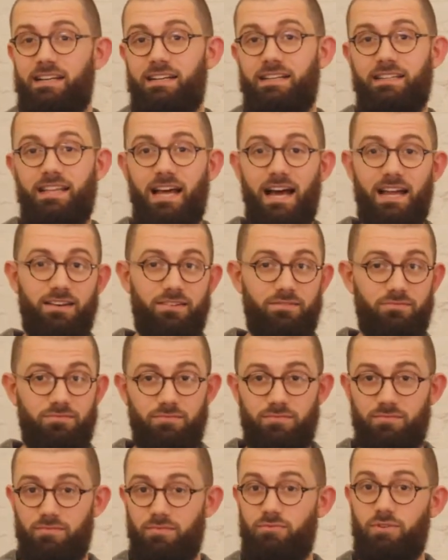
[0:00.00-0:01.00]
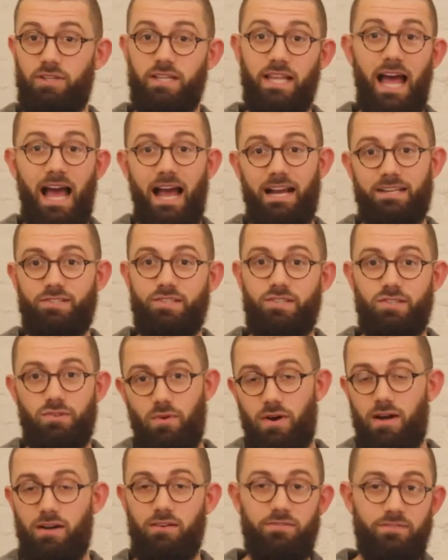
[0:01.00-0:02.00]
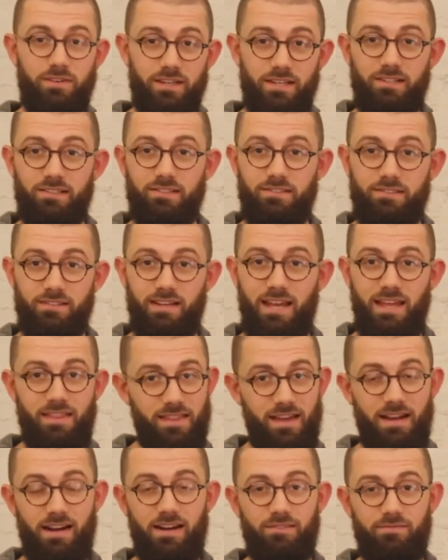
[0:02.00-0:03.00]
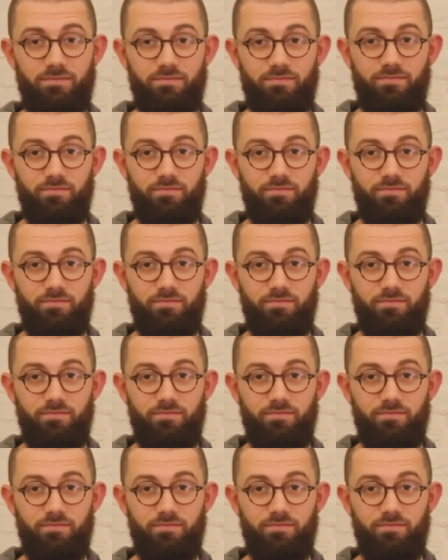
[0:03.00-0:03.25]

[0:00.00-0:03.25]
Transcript: that relaxed swung feel in there.